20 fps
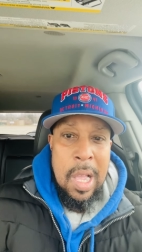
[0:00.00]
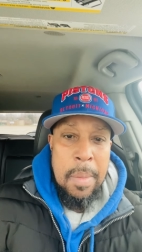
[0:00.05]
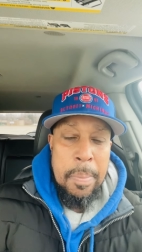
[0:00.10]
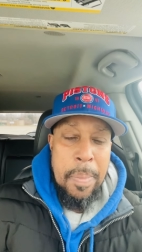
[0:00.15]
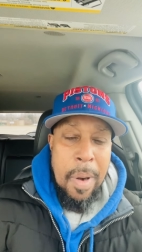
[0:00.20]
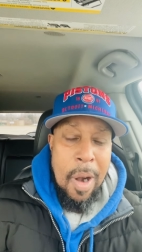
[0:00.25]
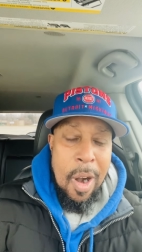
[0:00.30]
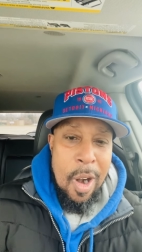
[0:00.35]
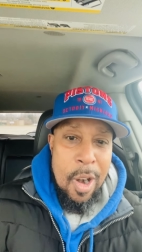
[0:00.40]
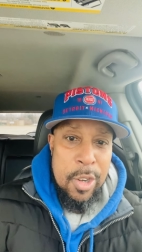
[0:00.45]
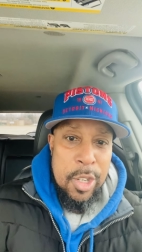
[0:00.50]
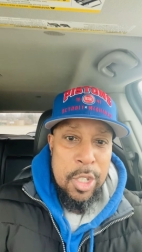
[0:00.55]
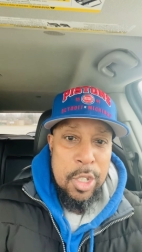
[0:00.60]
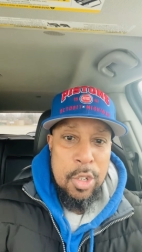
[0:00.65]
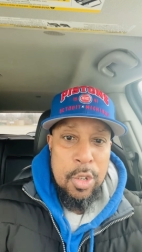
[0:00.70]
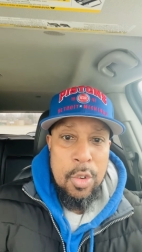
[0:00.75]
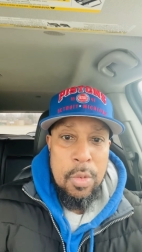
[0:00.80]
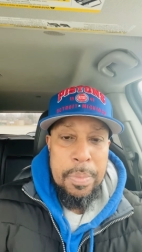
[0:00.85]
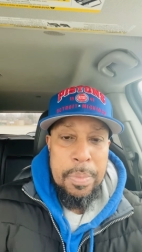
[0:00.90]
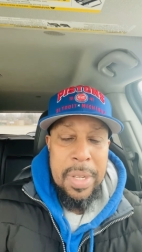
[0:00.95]

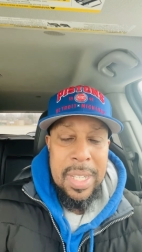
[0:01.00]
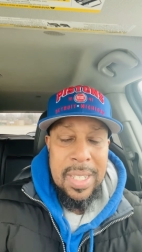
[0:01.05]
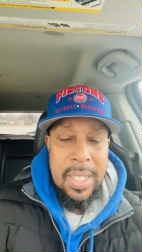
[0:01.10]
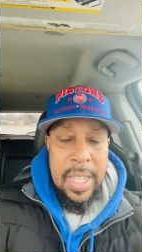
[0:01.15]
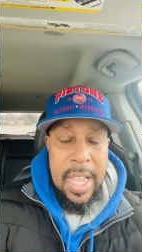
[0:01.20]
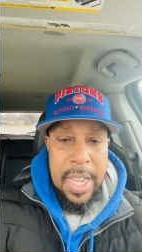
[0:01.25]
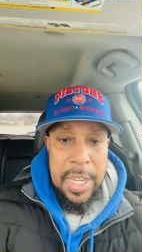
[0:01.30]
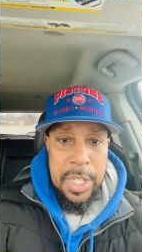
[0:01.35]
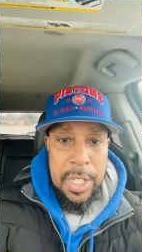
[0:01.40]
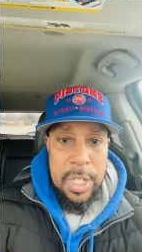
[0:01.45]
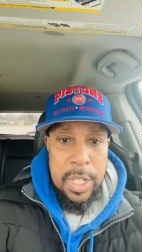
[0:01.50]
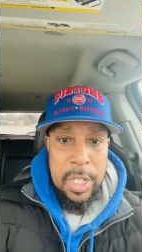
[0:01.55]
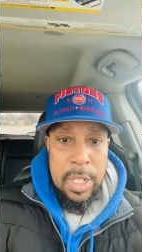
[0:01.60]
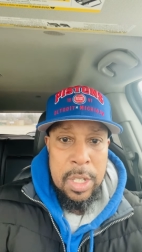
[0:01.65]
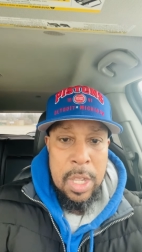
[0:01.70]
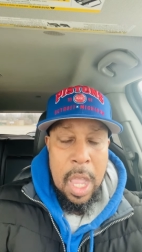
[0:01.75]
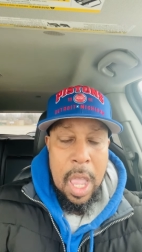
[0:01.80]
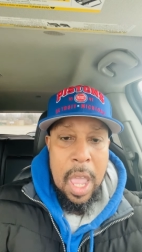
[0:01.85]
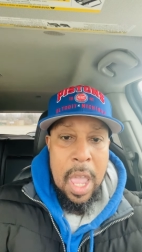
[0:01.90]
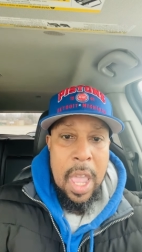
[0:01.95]
partial
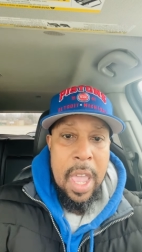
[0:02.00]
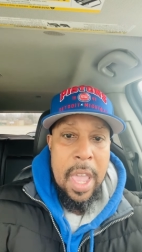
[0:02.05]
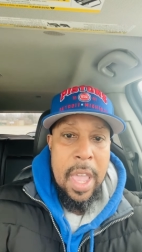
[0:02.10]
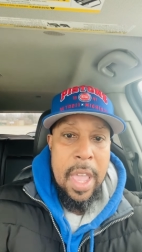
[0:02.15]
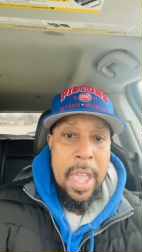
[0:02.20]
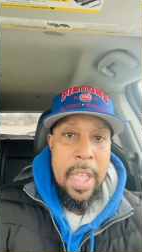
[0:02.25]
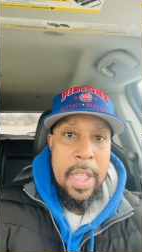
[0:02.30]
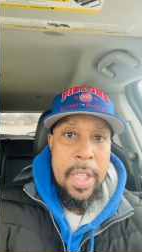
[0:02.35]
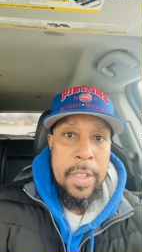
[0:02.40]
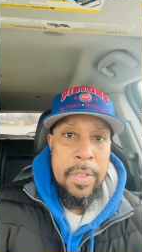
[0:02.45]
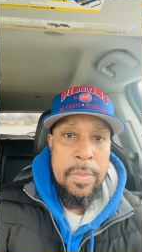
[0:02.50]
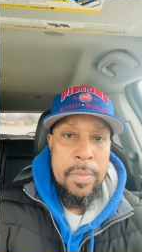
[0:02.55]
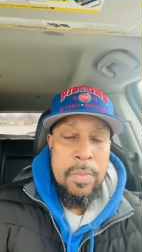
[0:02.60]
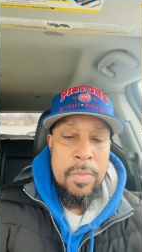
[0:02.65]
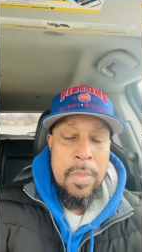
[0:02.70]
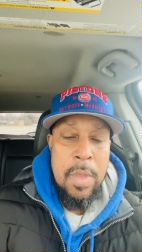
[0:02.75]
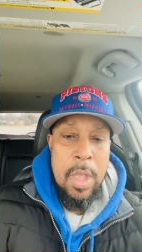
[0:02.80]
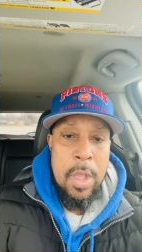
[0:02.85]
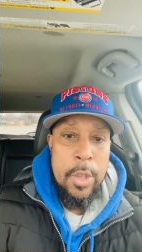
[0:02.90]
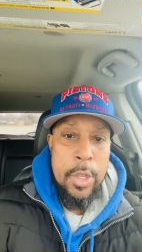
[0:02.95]
possession and
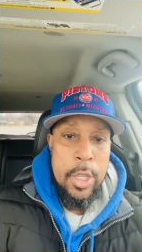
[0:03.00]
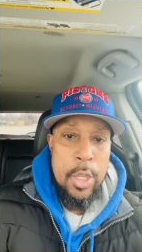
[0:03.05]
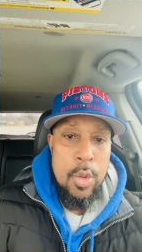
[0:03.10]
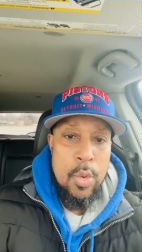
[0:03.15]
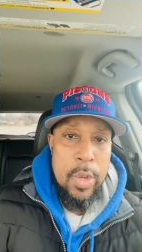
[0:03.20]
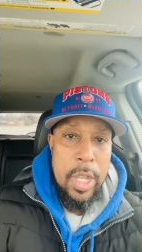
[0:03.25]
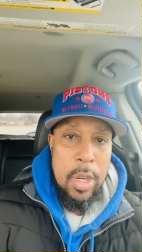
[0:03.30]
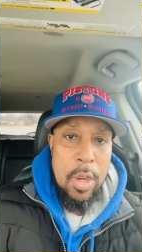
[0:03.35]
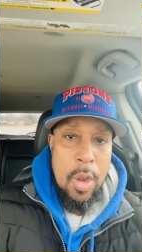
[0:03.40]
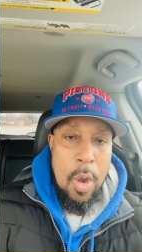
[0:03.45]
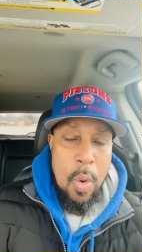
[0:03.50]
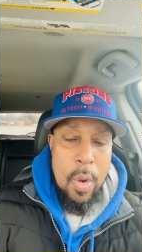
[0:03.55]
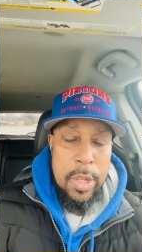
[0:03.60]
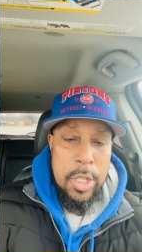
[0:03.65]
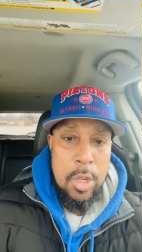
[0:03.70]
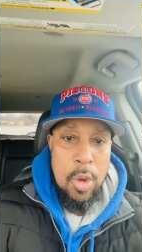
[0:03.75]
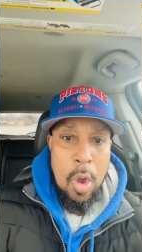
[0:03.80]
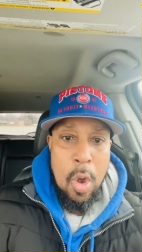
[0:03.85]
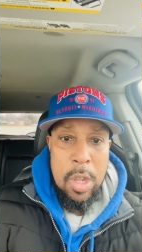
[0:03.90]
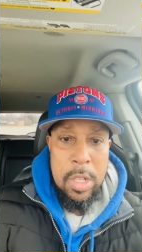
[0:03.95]
you can go
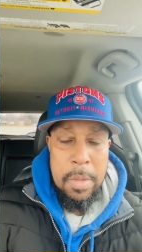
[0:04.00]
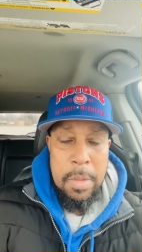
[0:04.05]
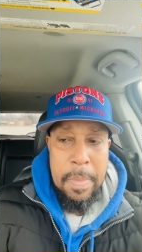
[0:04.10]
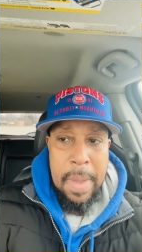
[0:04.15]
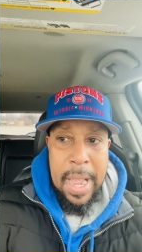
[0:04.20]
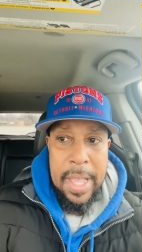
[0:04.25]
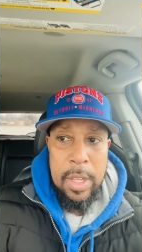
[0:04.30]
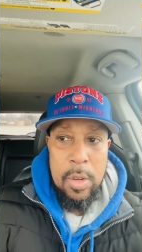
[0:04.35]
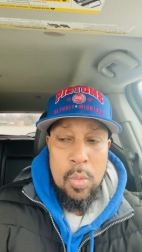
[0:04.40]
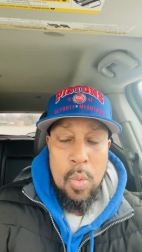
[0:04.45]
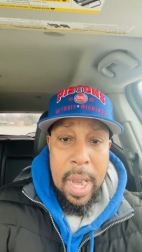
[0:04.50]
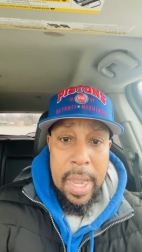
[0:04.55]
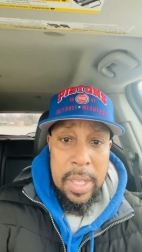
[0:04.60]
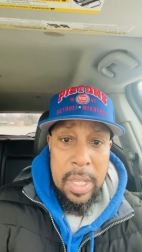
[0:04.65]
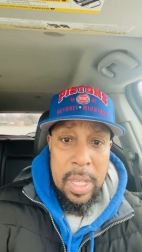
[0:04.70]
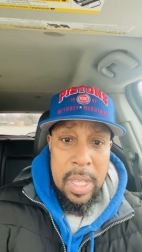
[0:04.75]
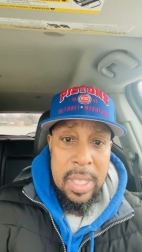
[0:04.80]
into automatic writing.